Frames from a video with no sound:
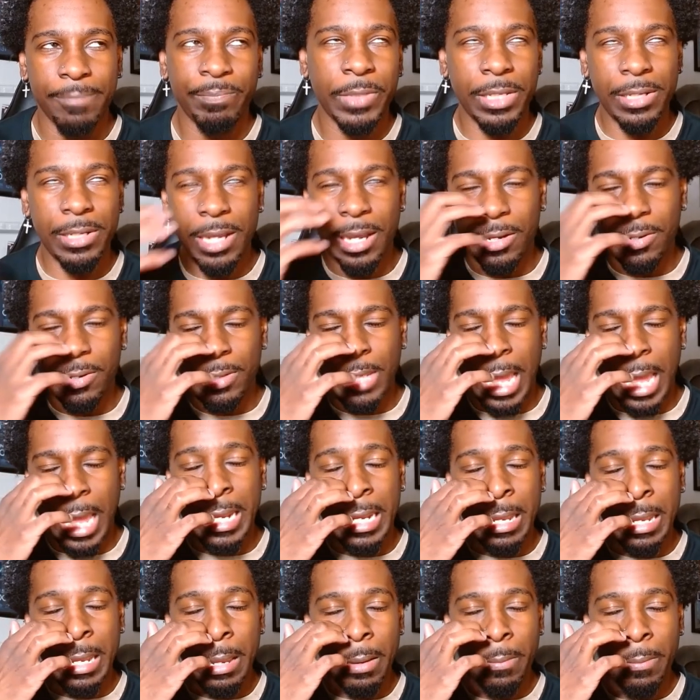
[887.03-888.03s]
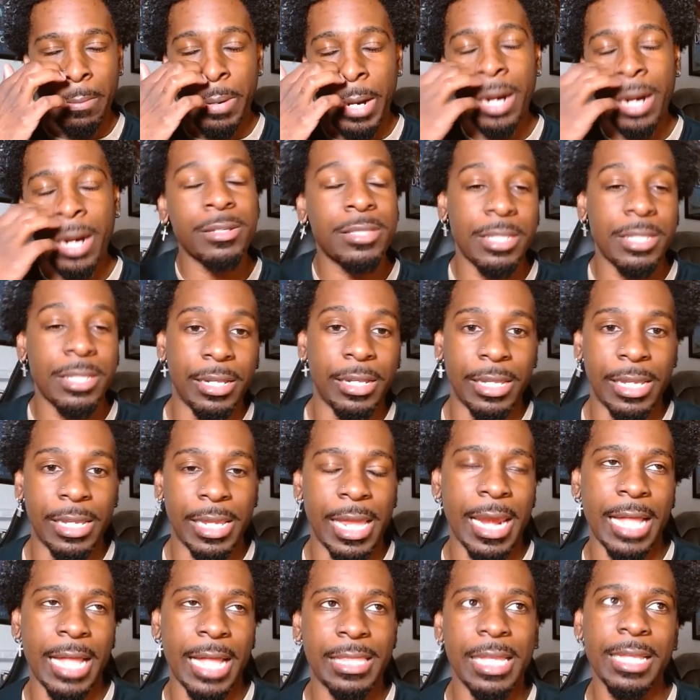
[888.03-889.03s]
Like
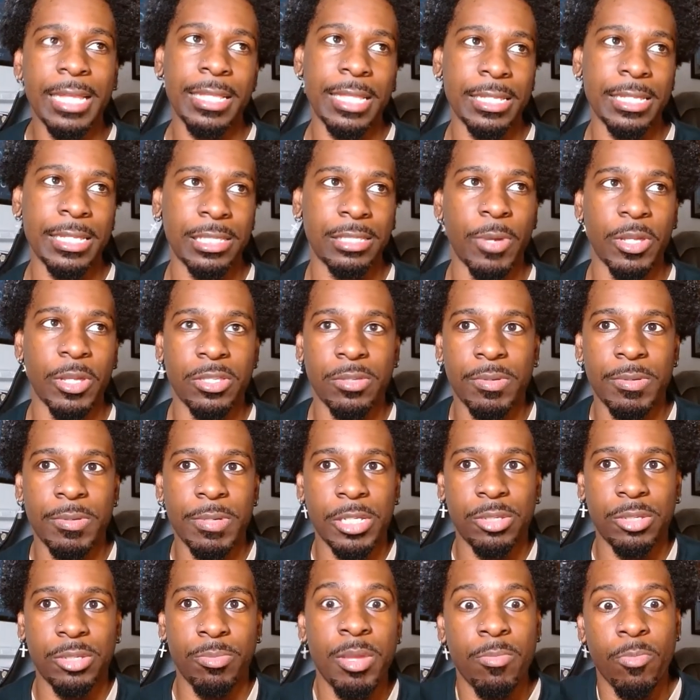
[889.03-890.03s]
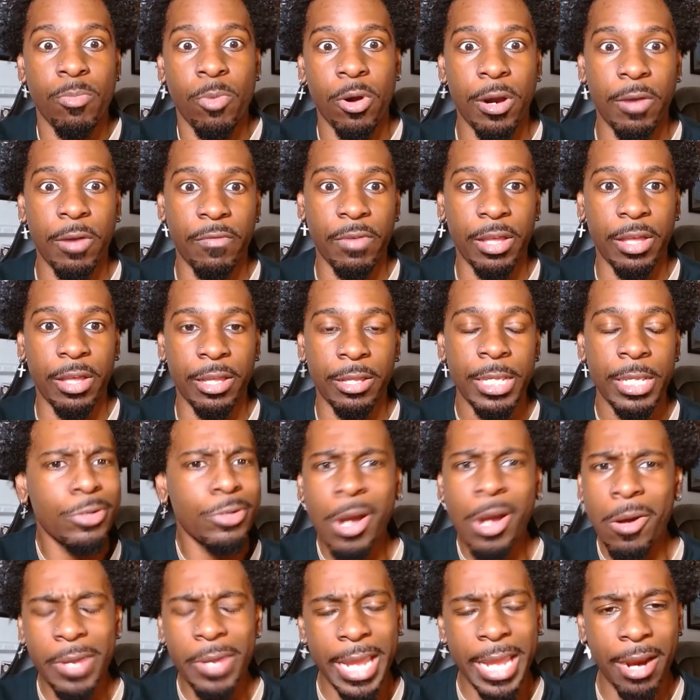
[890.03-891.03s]
personally. And I think this is supposed to be more of a, you
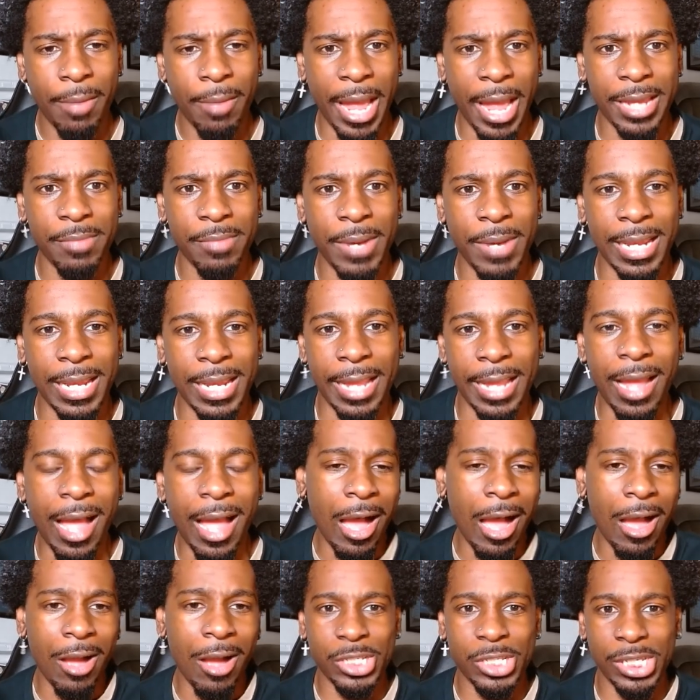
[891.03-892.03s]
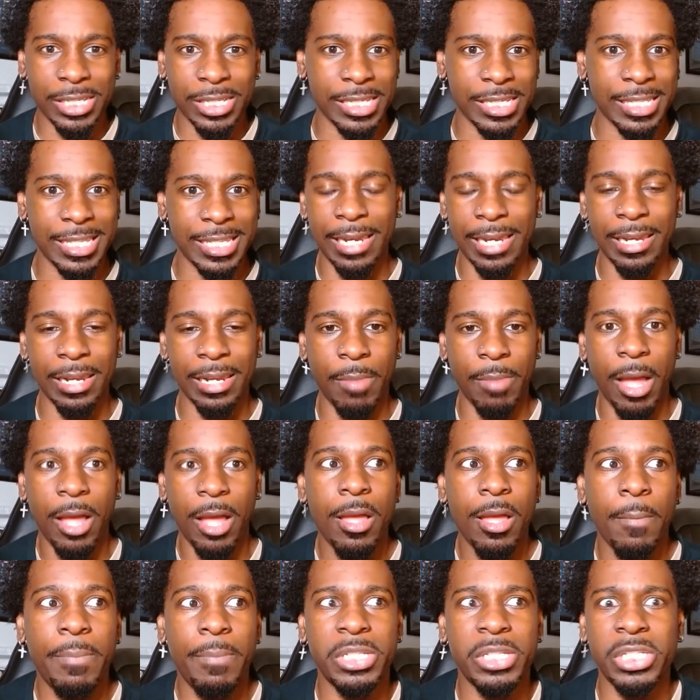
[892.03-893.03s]
don't care about anybody, like, oh, she's just killing them all.
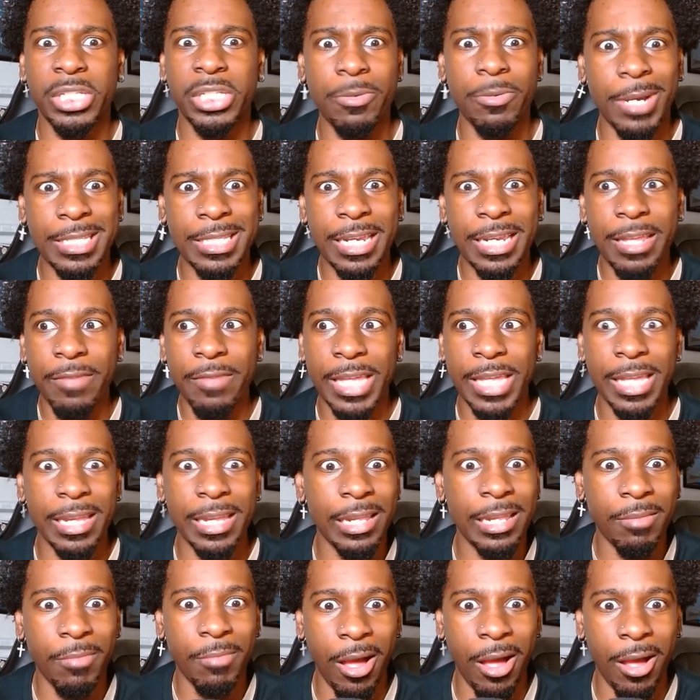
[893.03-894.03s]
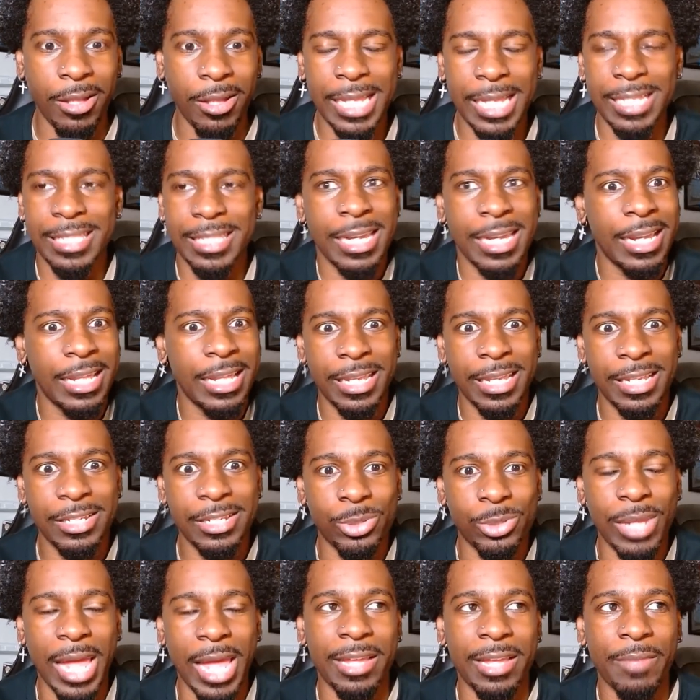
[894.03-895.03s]
But she wasn't even killing them all. That's another
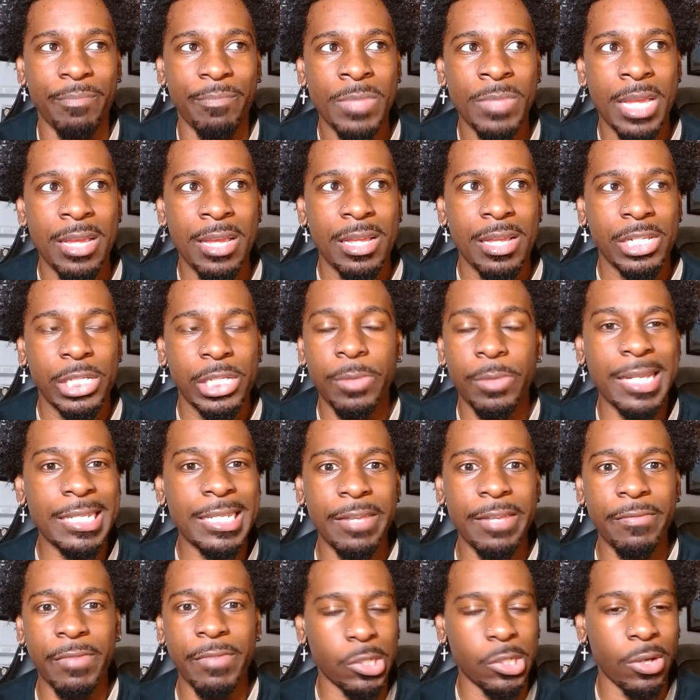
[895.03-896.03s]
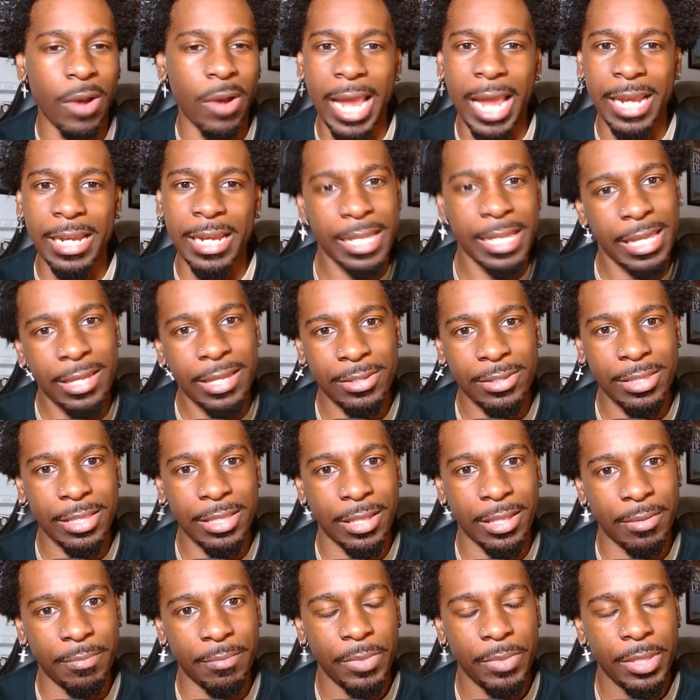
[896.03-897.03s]
issue. Like, she wasn't even trying to kill
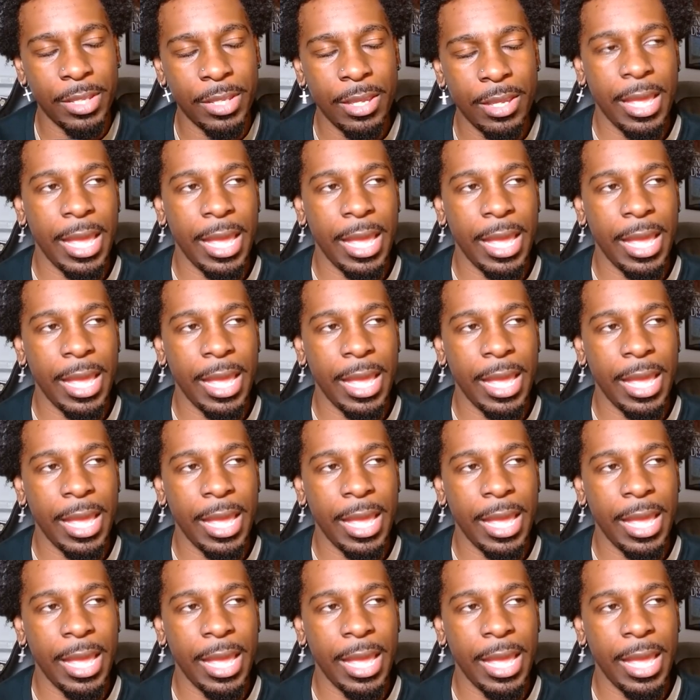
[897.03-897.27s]
them.